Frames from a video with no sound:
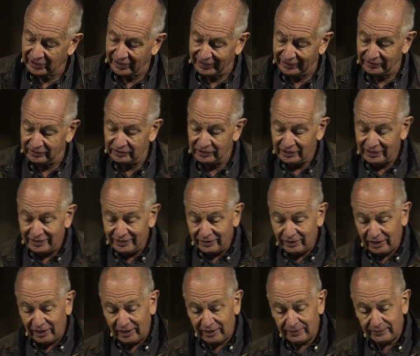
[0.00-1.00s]
And
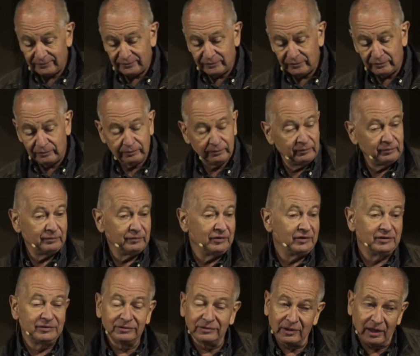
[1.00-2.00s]

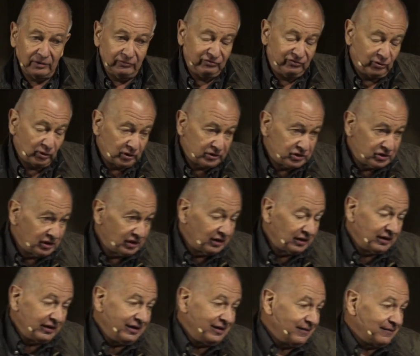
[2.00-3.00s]

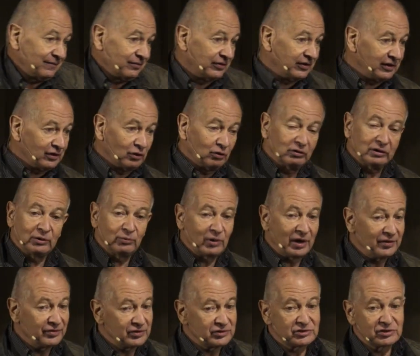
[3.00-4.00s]
unfortunately, the only way
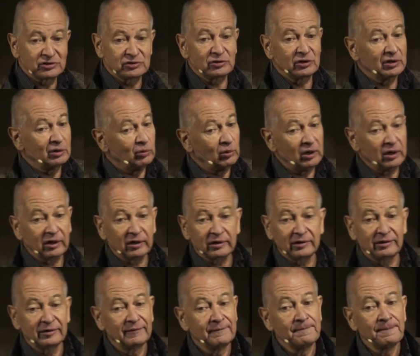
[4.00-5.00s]
this is going to work,